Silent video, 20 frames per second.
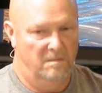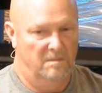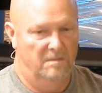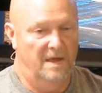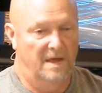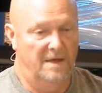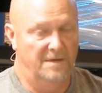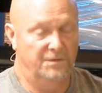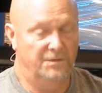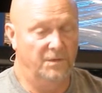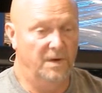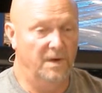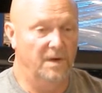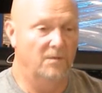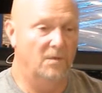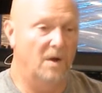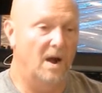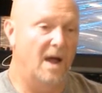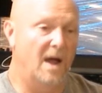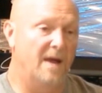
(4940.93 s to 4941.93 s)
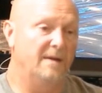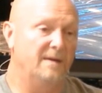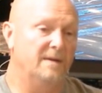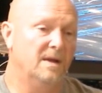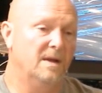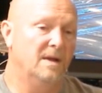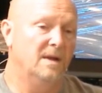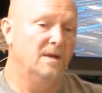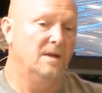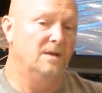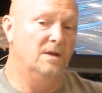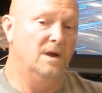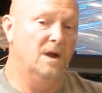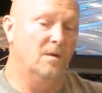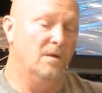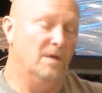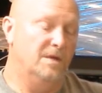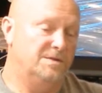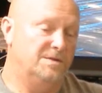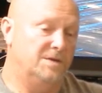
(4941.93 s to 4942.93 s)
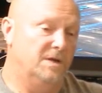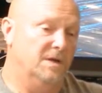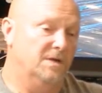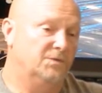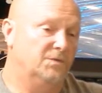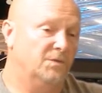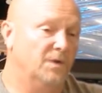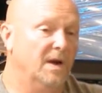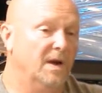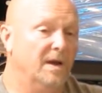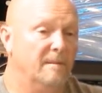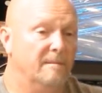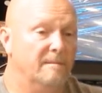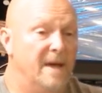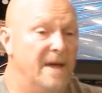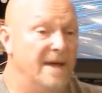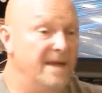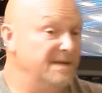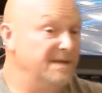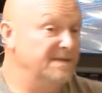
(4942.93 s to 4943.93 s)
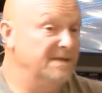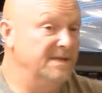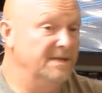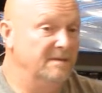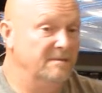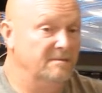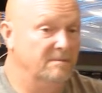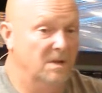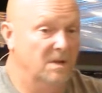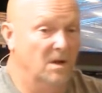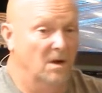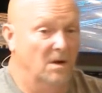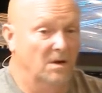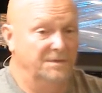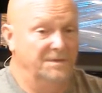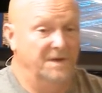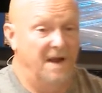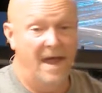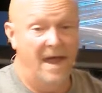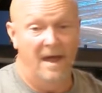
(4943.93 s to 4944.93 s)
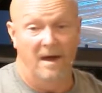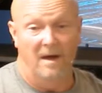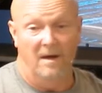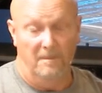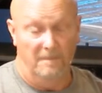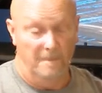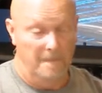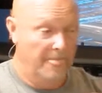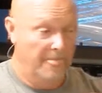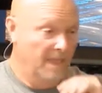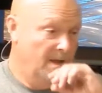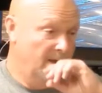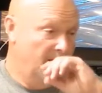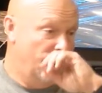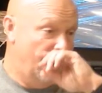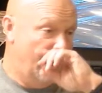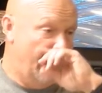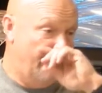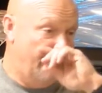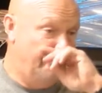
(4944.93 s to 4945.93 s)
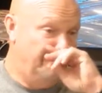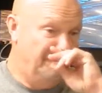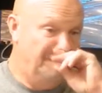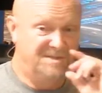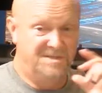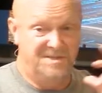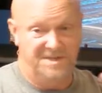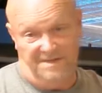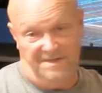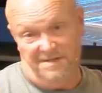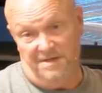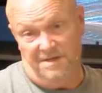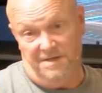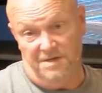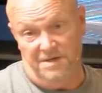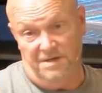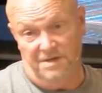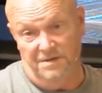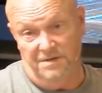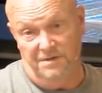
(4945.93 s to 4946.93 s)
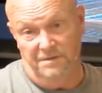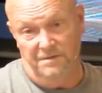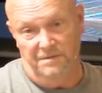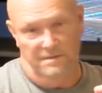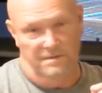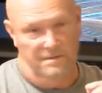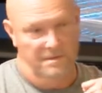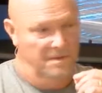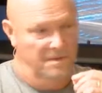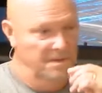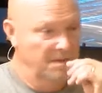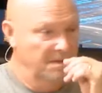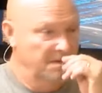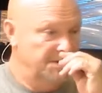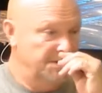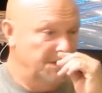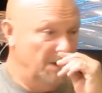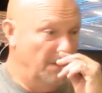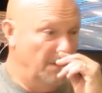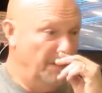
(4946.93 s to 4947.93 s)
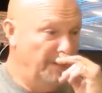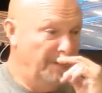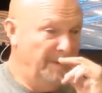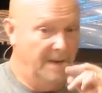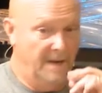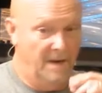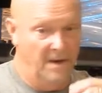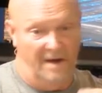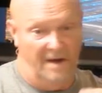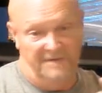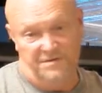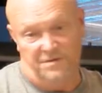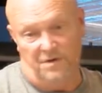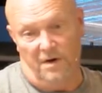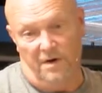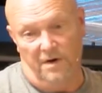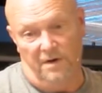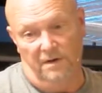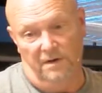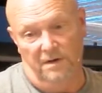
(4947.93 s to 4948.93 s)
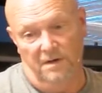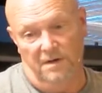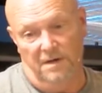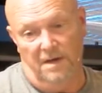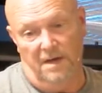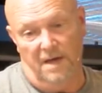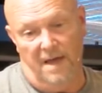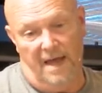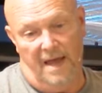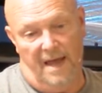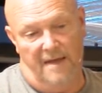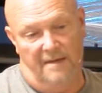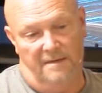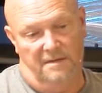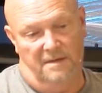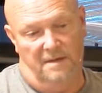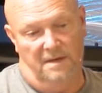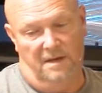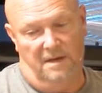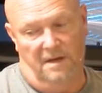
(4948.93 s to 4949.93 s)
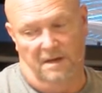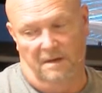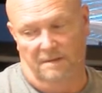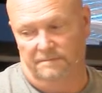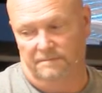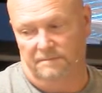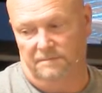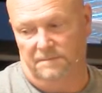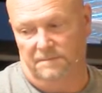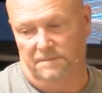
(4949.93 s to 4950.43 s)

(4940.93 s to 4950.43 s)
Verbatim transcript: That's really right. You know, it's it's really amazing because now I'm 62, so you know I've started looking at um,